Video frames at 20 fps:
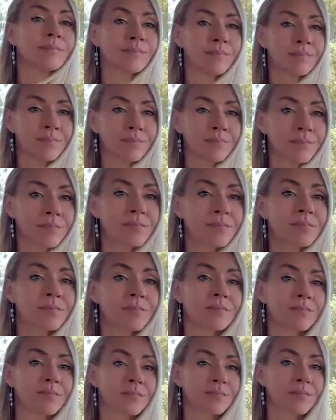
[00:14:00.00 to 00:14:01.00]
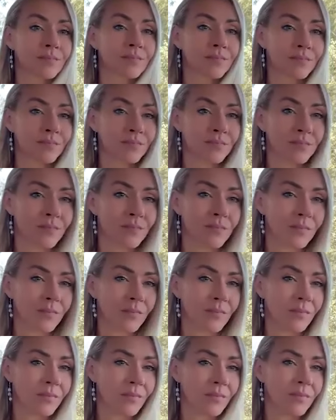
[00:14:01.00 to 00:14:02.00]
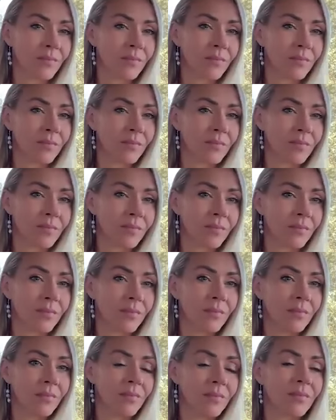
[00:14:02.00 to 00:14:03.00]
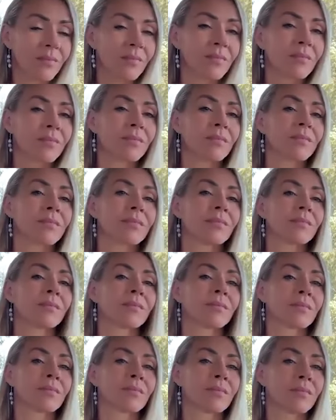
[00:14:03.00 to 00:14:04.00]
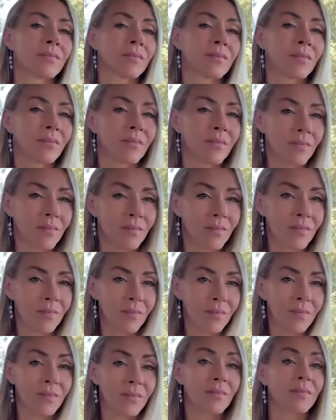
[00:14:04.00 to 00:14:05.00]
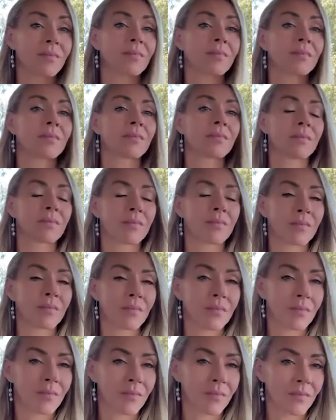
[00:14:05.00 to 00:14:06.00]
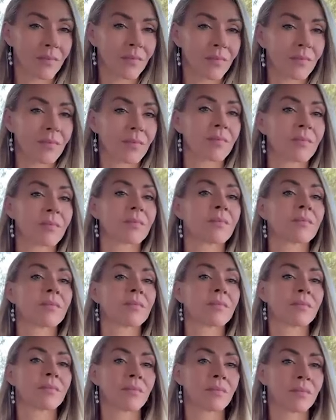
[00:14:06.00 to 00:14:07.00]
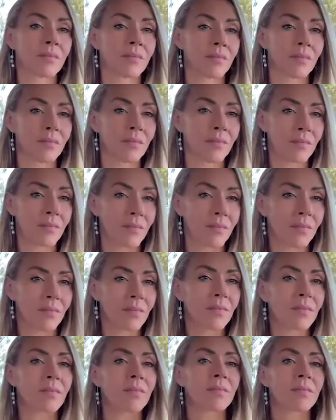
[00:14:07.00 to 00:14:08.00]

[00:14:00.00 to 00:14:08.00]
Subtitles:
This person isn't speaking.